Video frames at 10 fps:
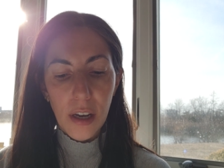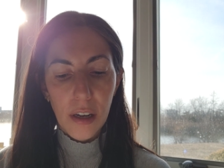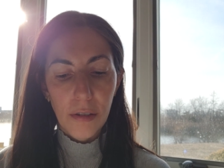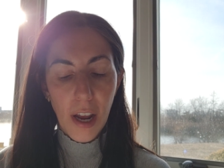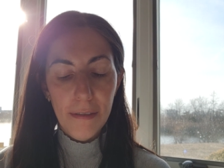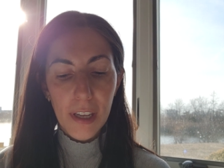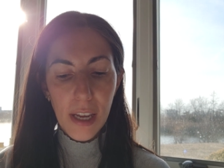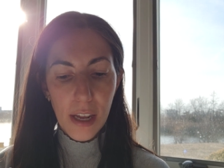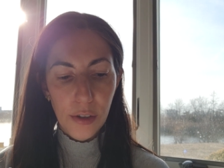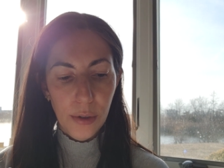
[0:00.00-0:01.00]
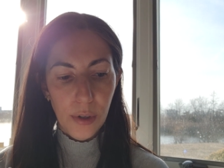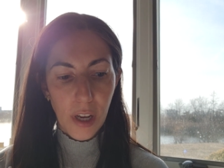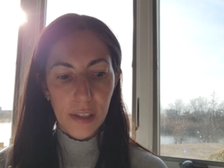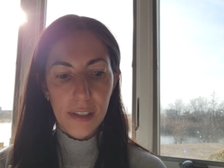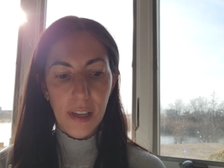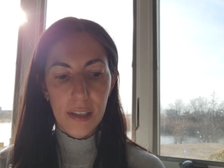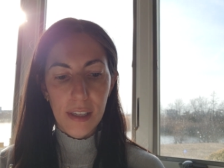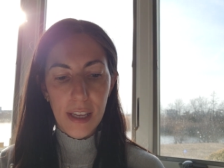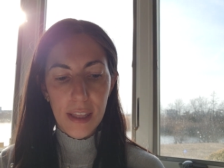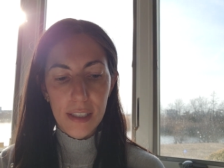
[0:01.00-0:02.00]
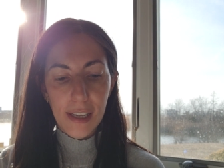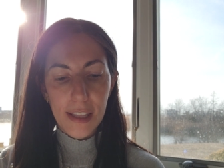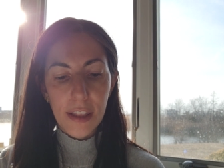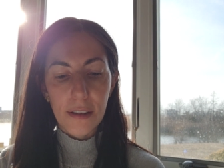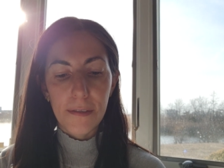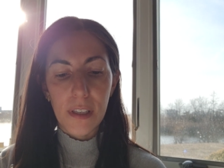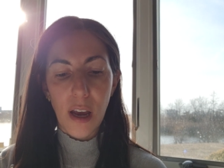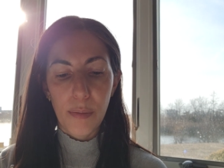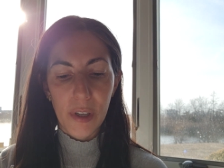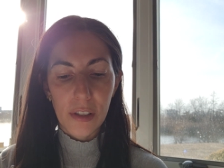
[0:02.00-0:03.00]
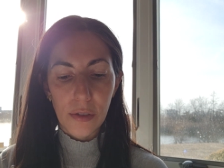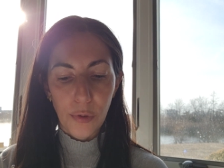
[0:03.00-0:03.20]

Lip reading: Arriving at noon on Sunday, the 10th of Tammuz,